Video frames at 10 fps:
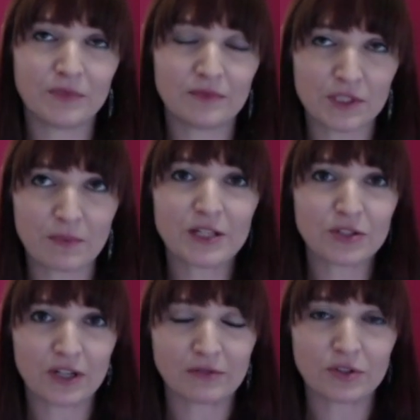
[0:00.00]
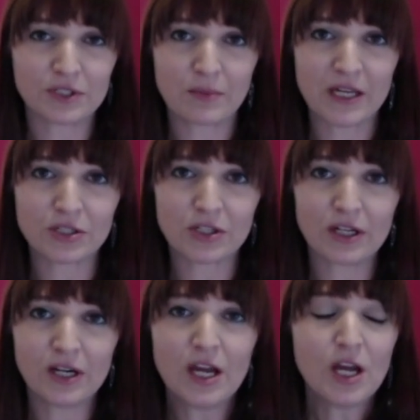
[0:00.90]
semester after
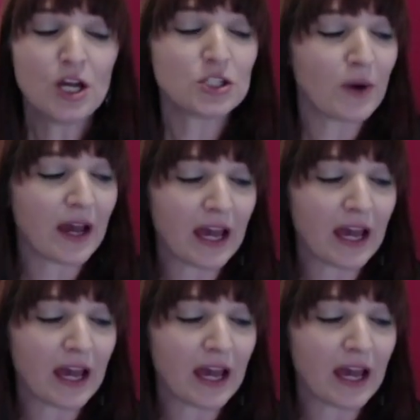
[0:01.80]
semester. So I